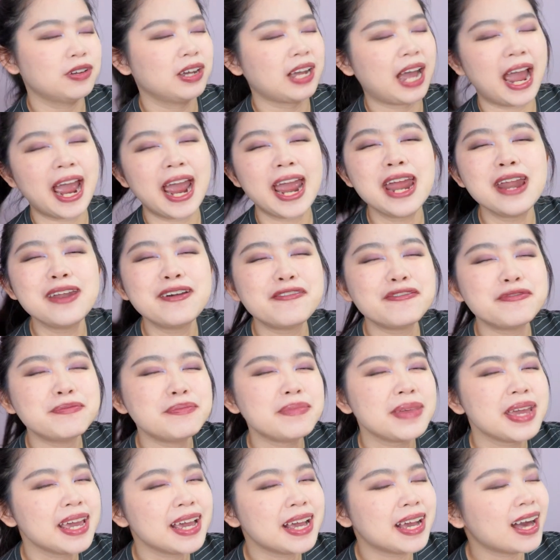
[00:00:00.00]
kind of
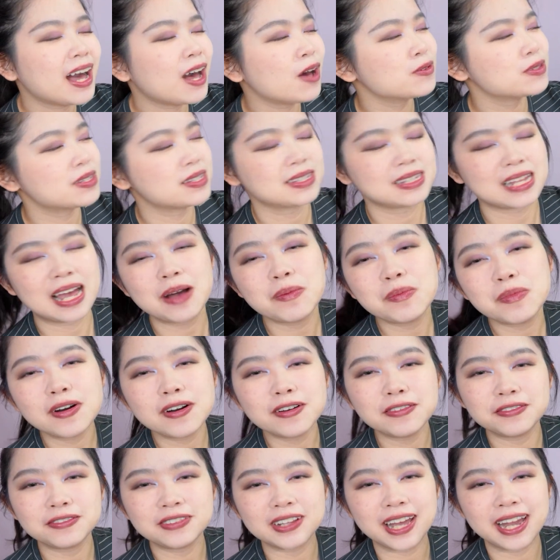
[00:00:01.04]
make out some
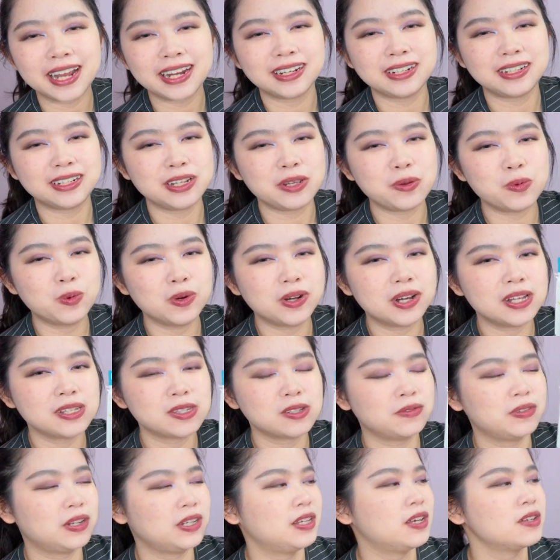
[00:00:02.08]
of like the words
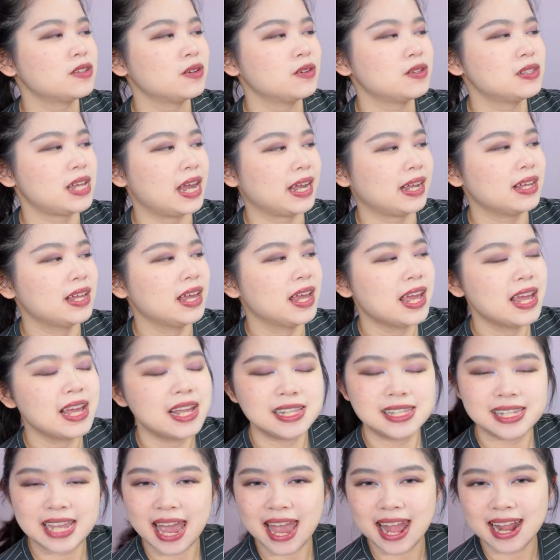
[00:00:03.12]
over here. So it's like
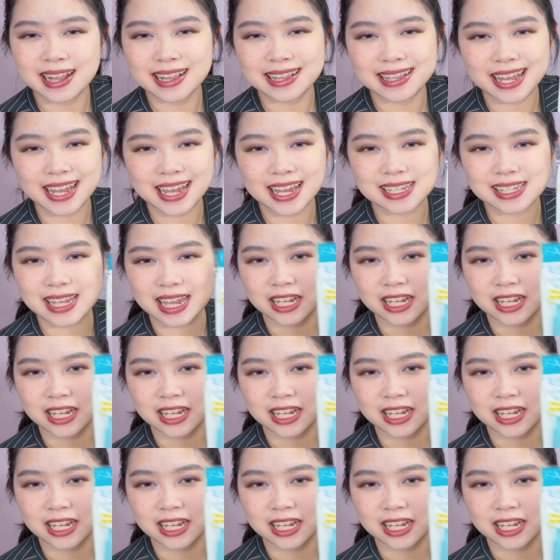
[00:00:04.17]
10 days,